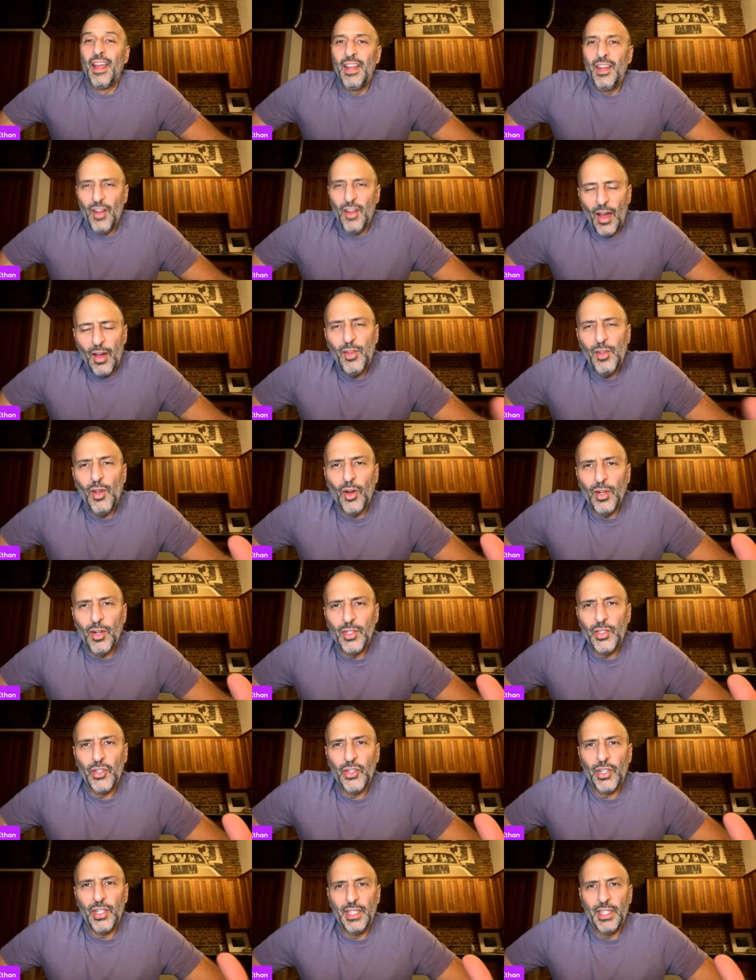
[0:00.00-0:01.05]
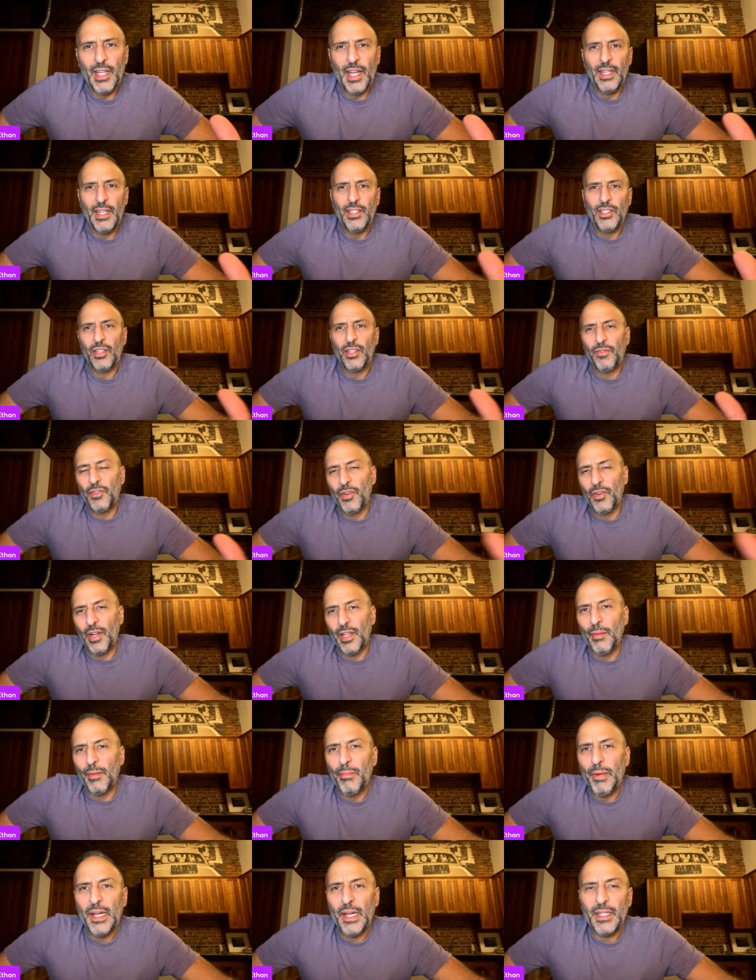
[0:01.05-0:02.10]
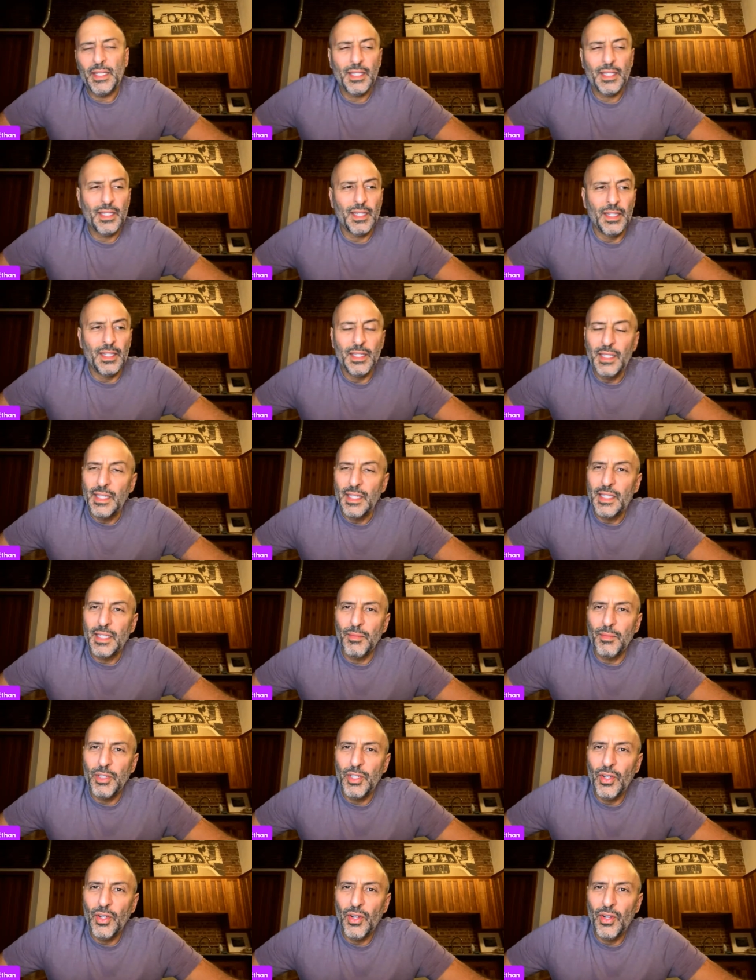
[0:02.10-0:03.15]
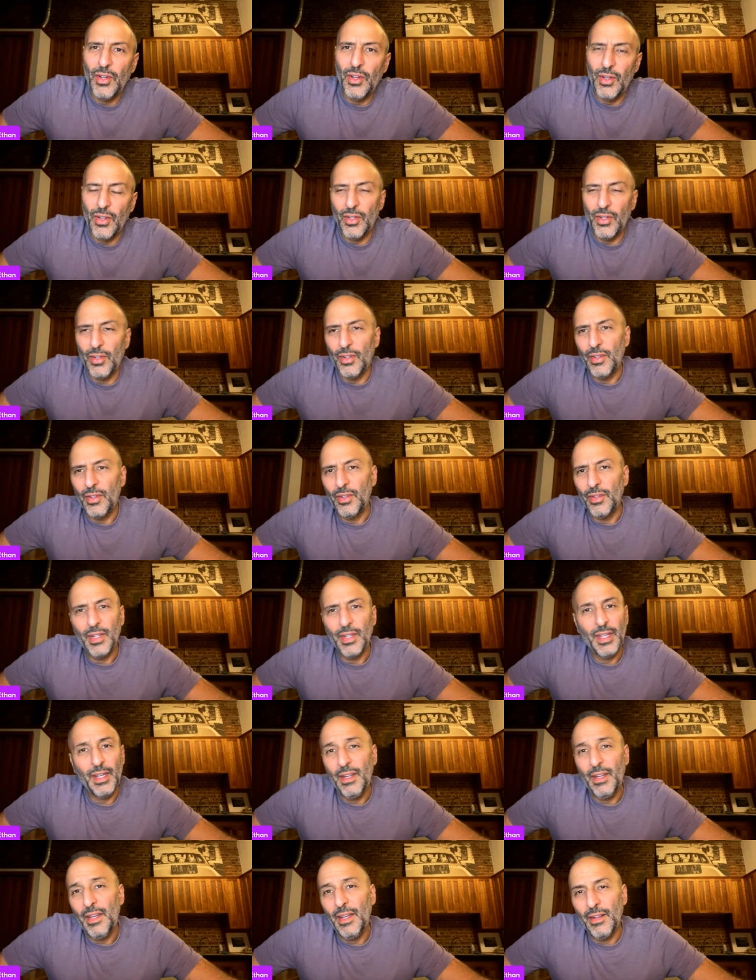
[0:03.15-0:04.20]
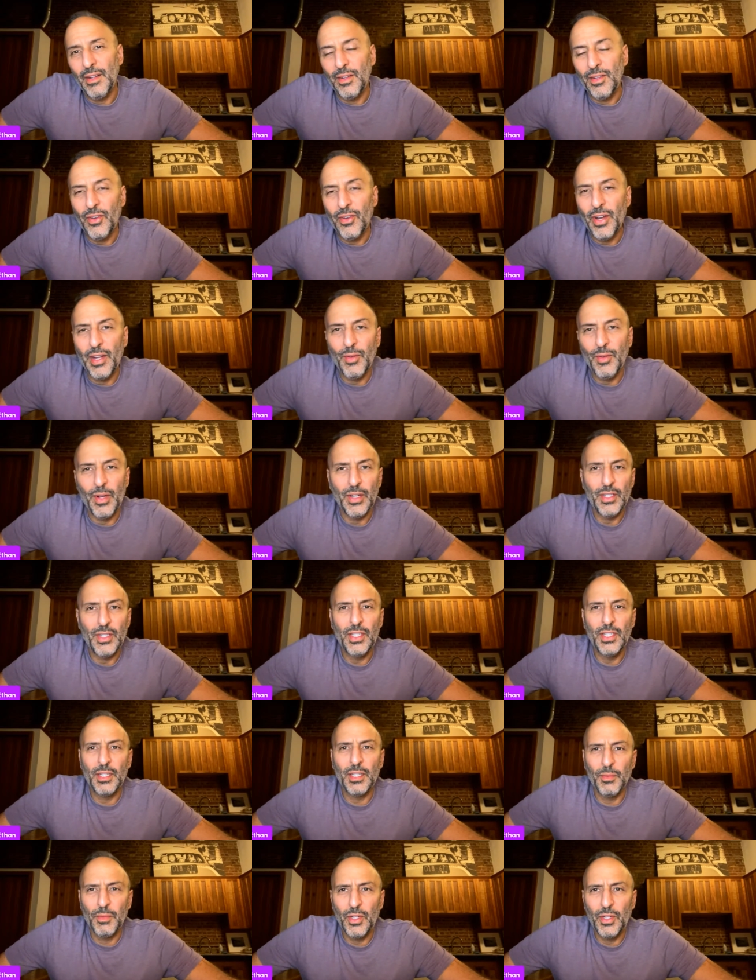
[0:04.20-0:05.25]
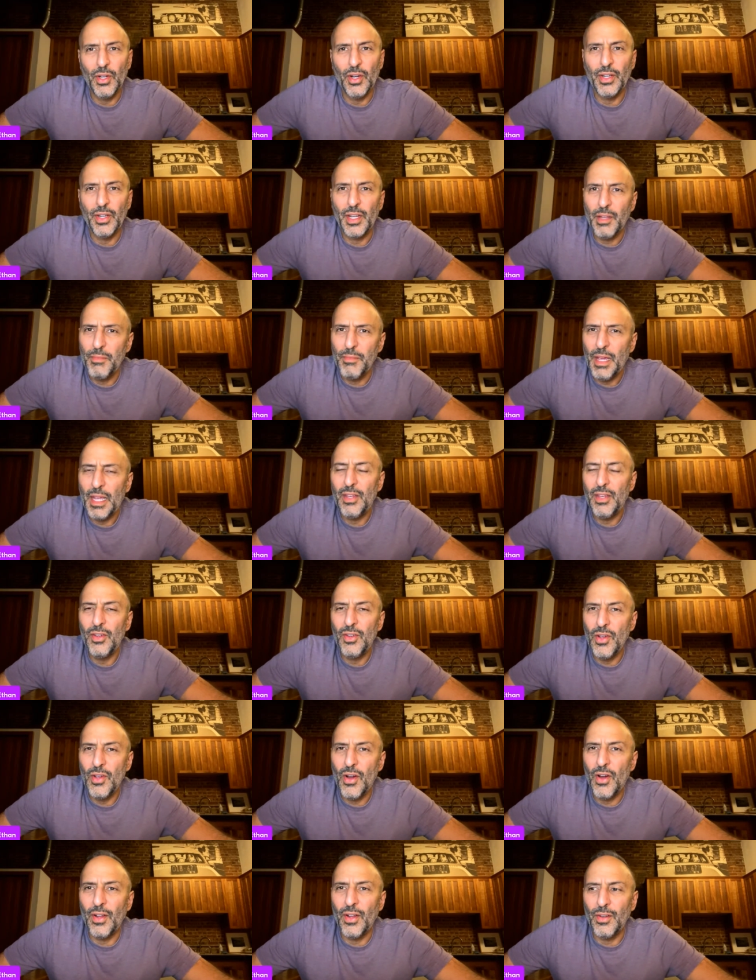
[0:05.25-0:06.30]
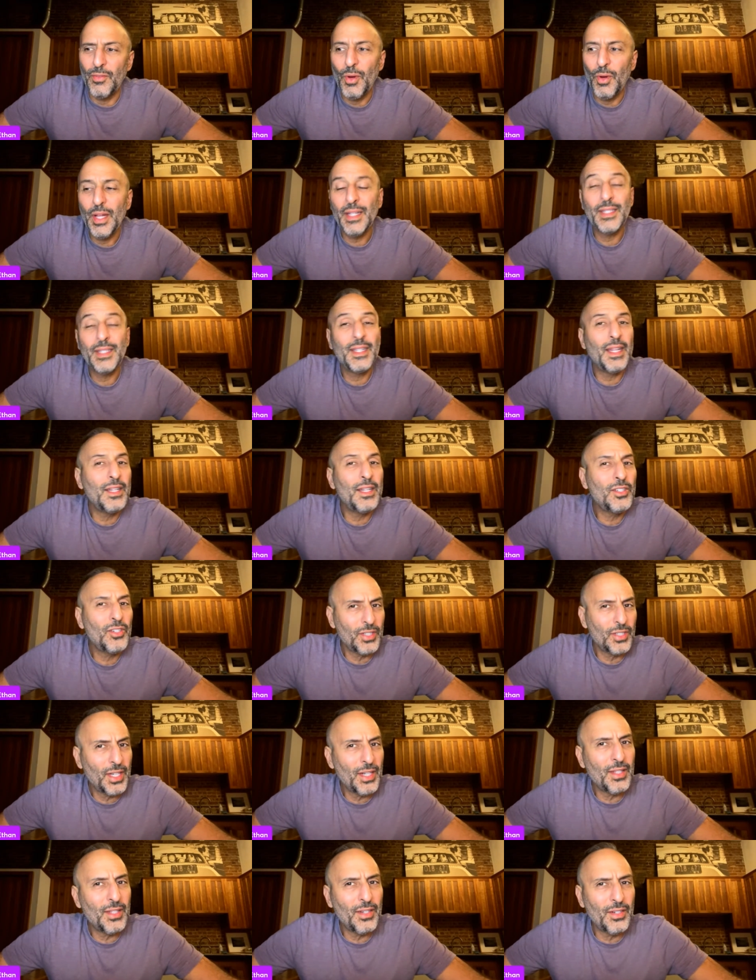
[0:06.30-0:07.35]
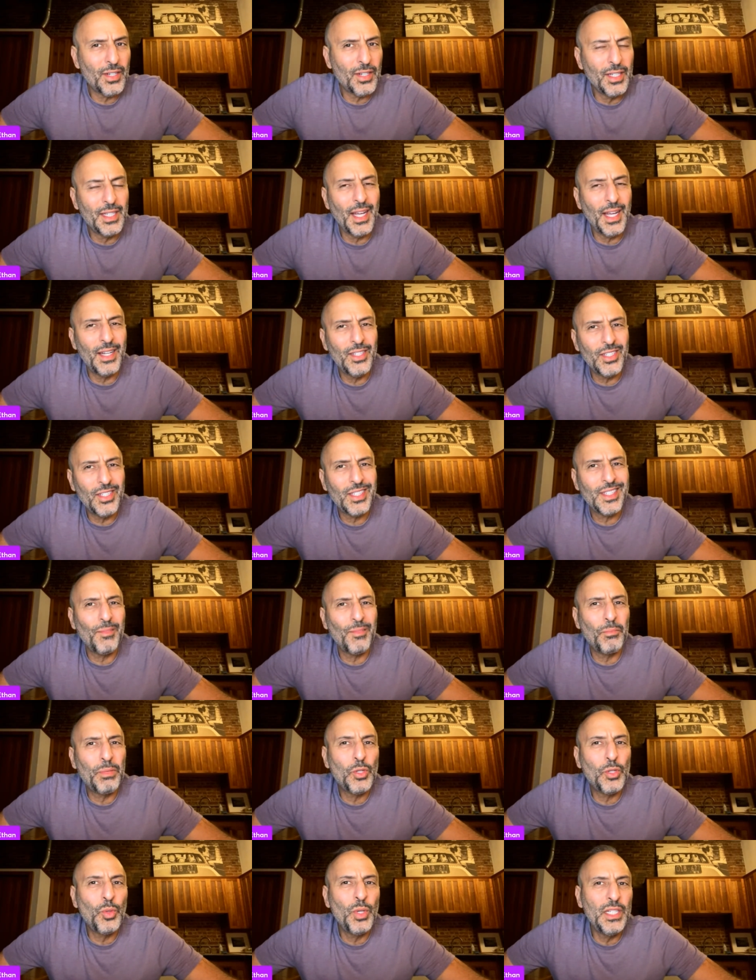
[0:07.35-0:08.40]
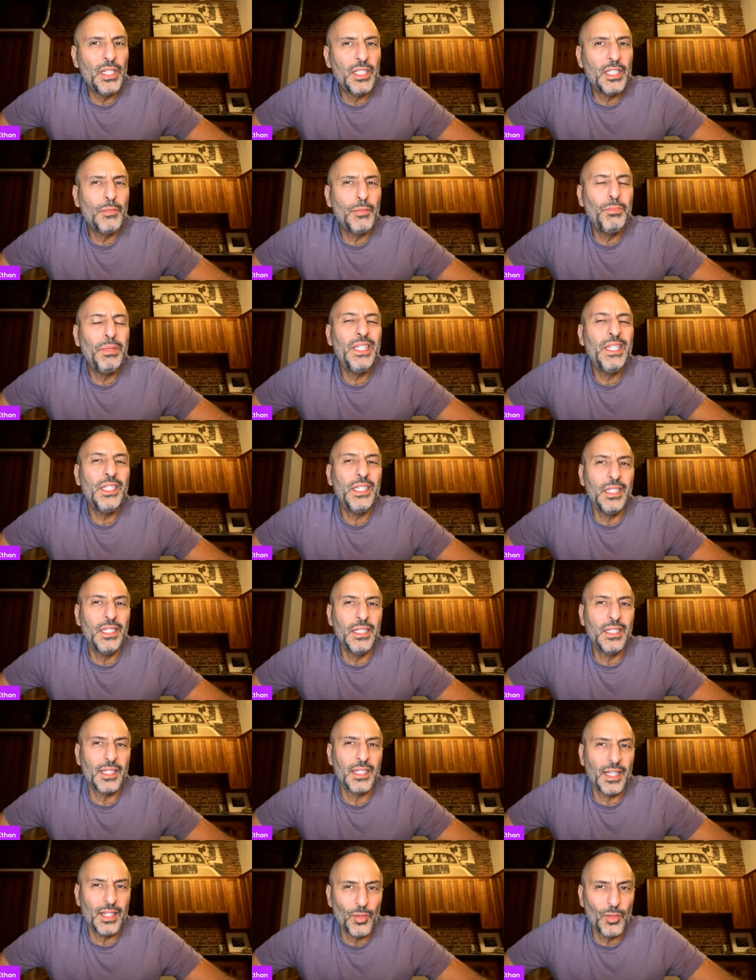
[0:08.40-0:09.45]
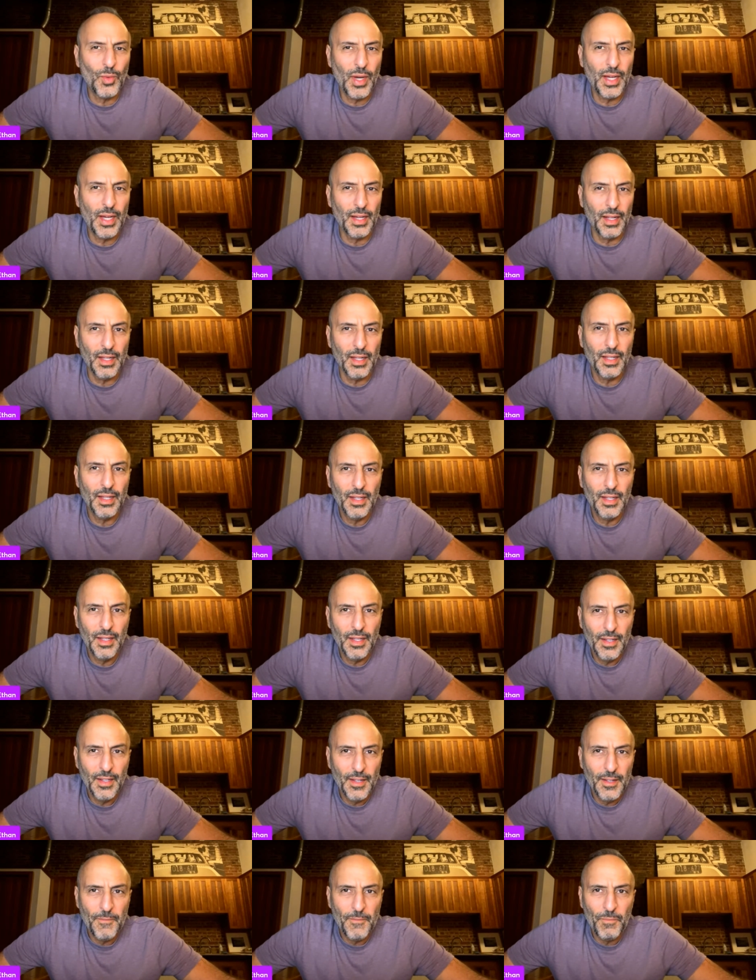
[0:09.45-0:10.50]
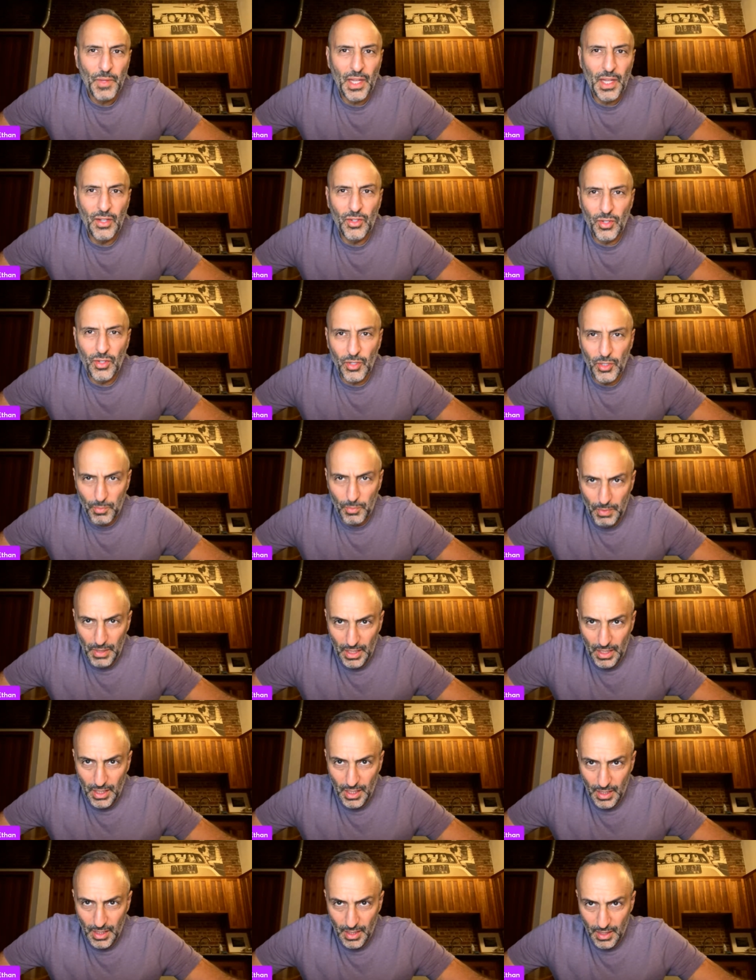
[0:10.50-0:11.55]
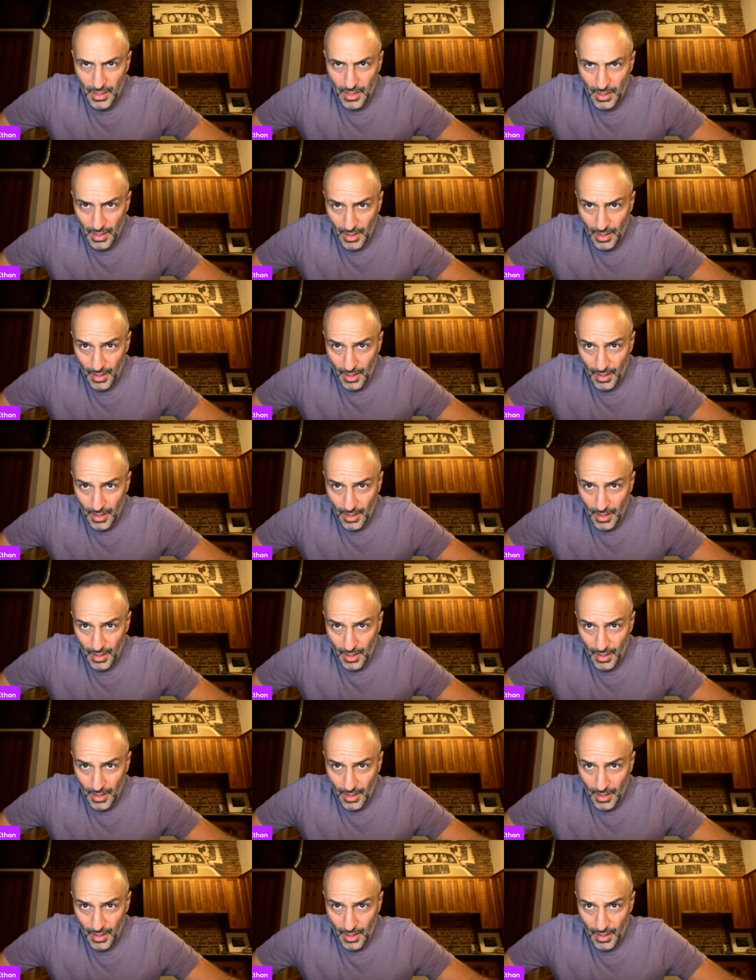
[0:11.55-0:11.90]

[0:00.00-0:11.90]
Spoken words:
know how yawns are contagious if you're on the bus and you see someone yawn, or hey, you're anywhere, you see someone yawn, it can make you yawn. Well, it turns out they're contagious between species as well. Interspecies.